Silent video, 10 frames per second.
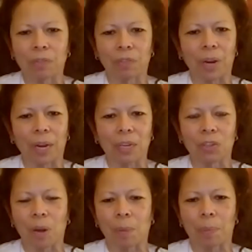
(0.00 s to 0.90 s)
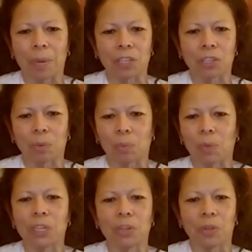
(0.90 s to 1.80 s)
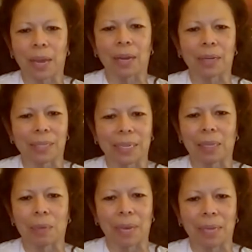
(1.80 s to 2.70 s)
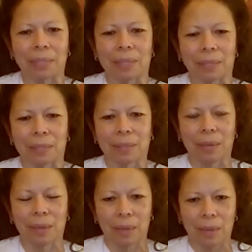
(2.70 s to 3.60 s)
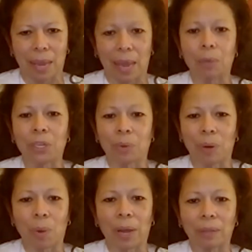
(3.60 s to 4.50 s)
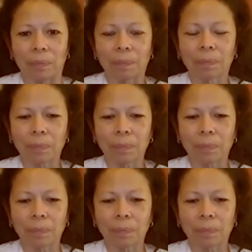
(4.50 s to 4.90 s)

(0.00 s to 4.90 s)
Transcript: for any trauma patient, we do that on a daily basis, and we do it well.